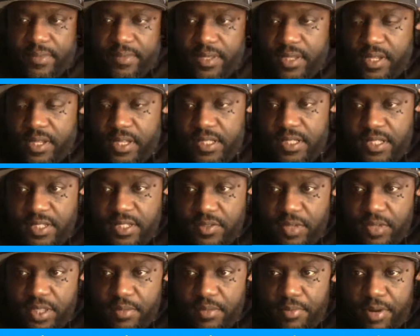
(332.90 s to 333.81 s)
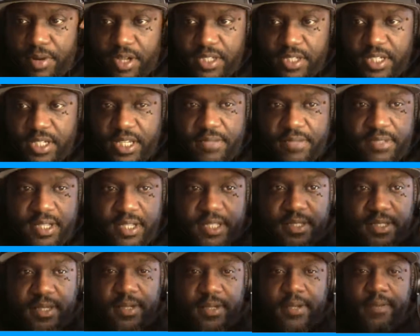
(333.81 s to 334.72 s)
because this is what LeBron James
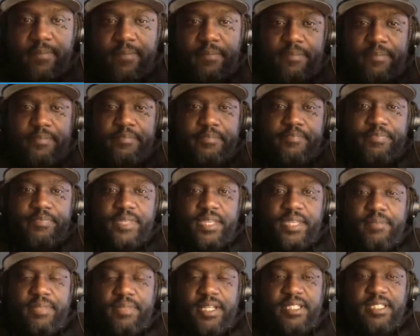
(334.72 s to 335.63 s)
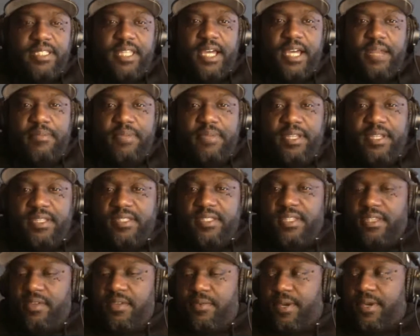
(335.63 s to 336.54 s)
does. He plays a lot of minutes
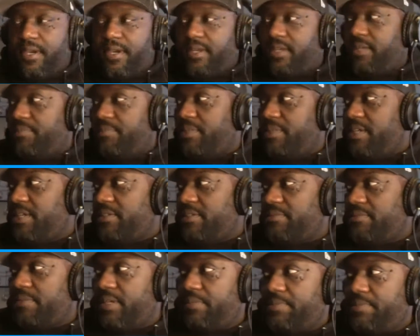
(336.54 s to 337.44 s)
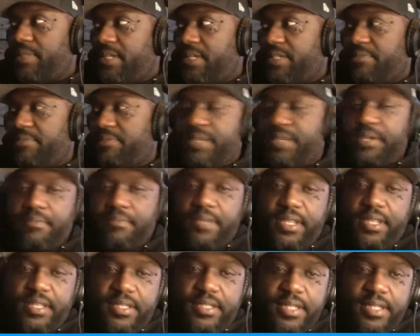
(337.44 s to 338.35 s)
anyway. He plays big
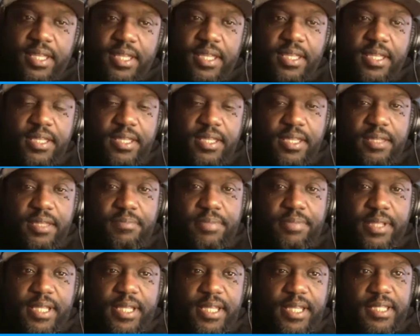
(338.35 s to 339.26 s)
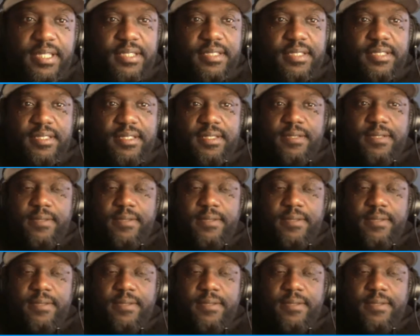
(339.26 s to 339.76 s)
minutes. He plays